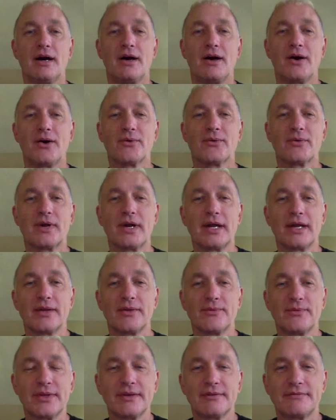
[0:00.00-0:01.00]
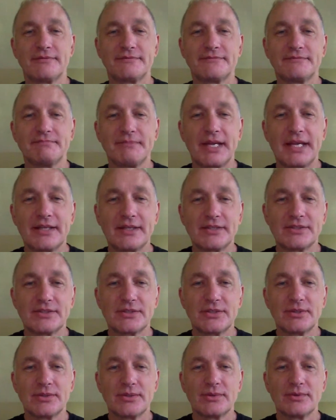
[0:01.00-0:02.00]
All right, we have made it
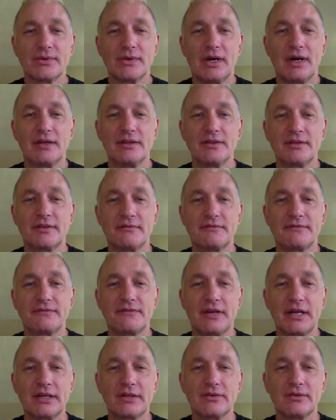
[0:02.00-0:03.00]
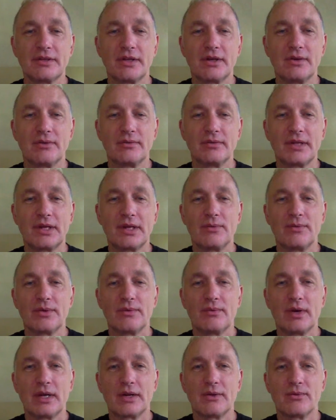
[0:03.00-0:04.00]
to the final note that we
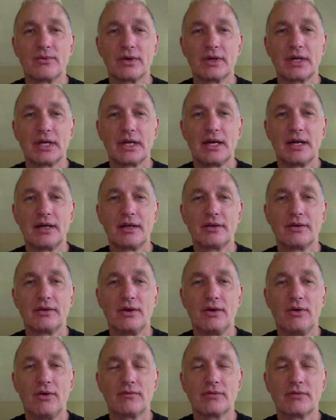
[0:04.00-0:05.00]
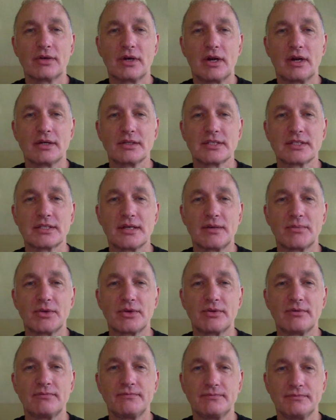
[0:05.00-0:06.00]
want to work on over our
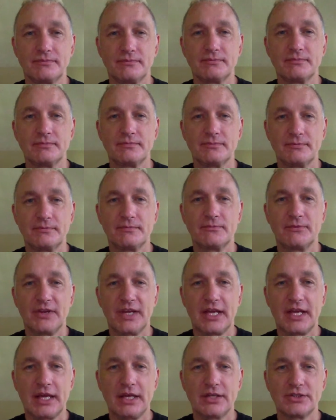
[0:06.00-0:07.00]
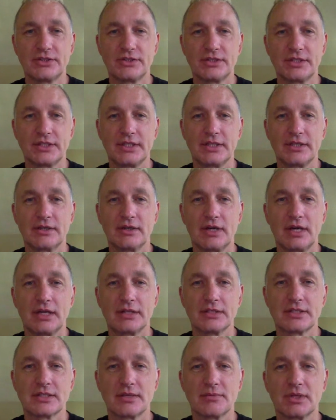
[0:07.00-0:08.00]
summer vacation here
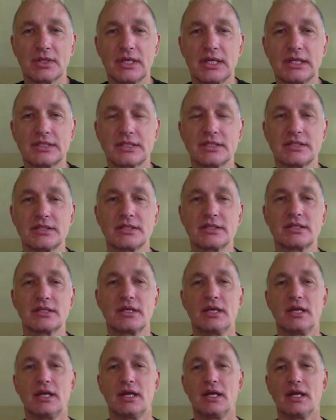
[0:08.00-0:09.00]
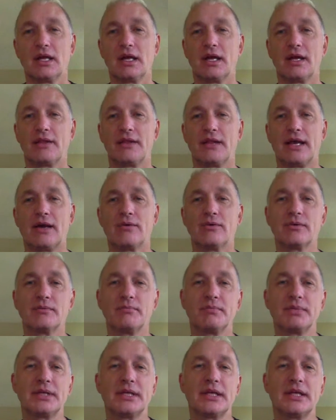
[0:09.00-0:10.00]
on summer lessons, and that
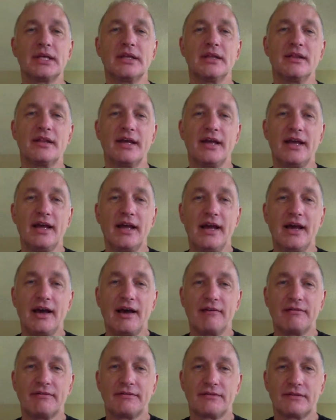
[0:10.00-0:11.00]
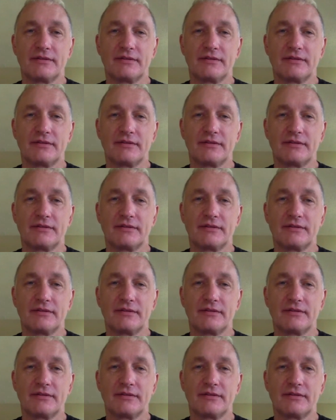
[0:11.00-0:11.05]
would be the F.